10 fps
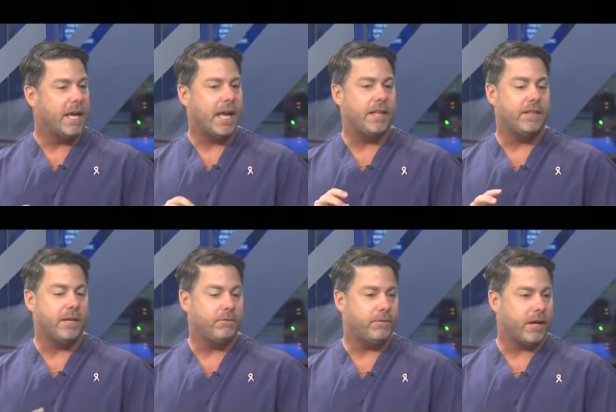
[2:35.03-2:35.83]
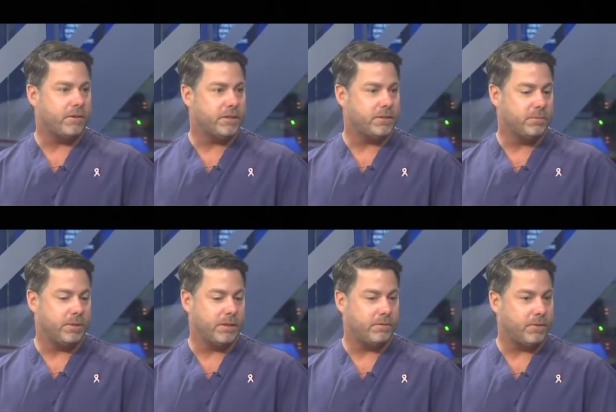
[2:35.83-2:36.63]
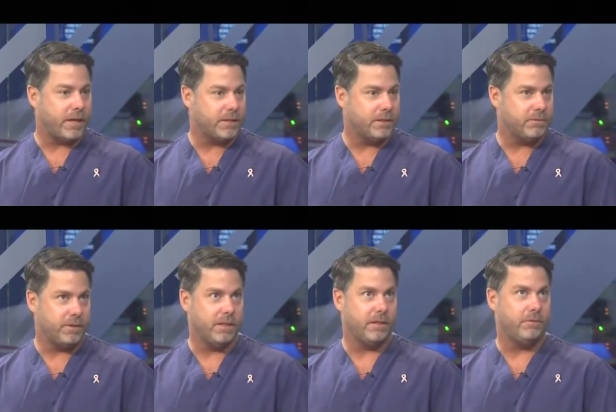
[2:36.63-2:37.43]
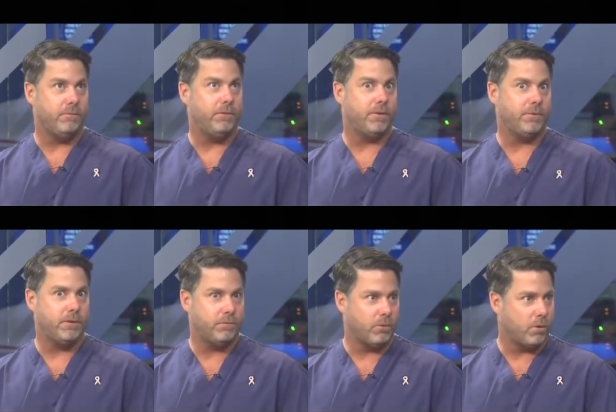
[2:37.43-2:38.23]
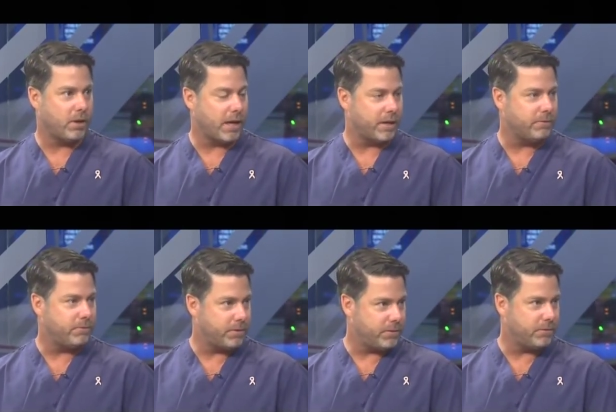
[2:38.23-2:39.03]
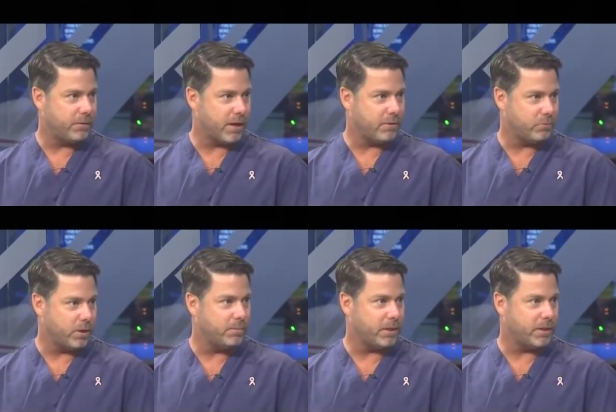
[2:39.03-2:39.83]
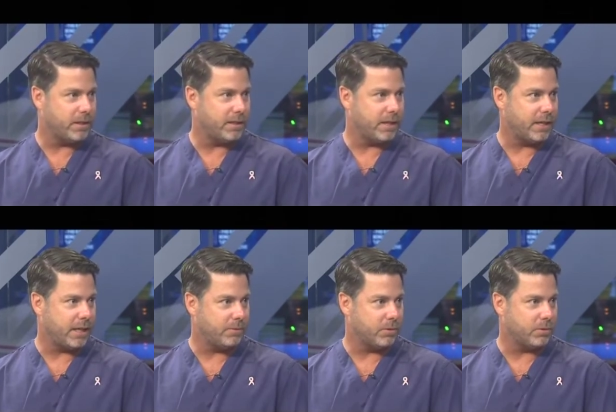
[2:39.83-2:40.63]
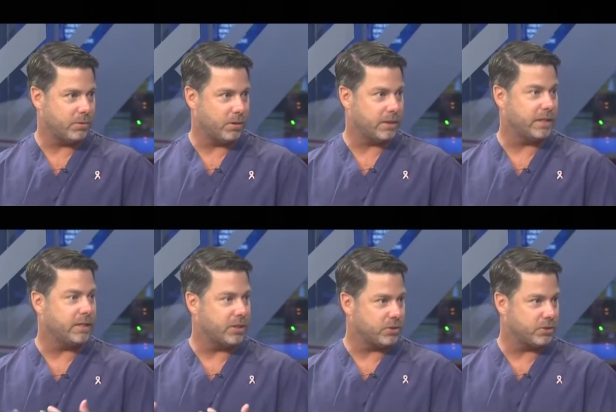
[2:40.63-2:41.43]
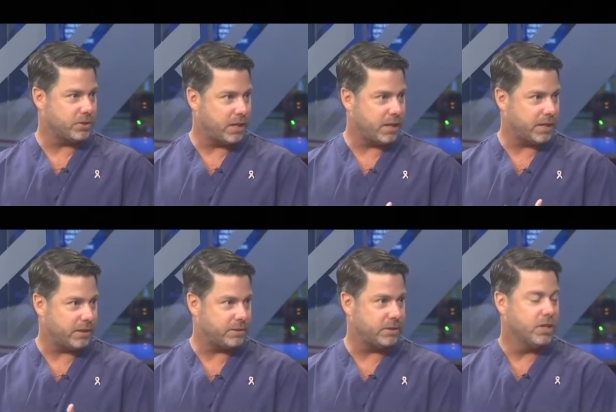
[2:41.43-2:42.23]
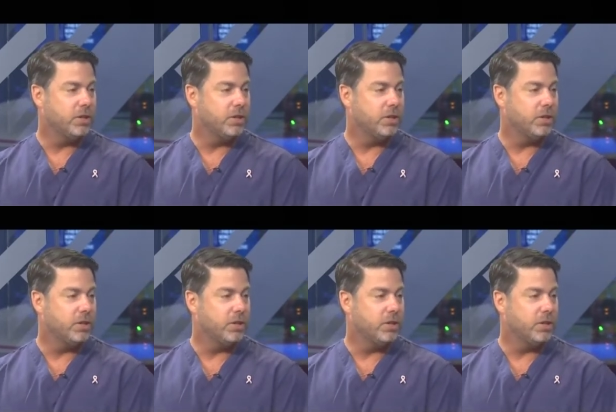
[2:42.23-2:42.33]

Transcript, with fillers: And they found it to be effective in 54 out of 55 women that they came through on the initial wow. studies.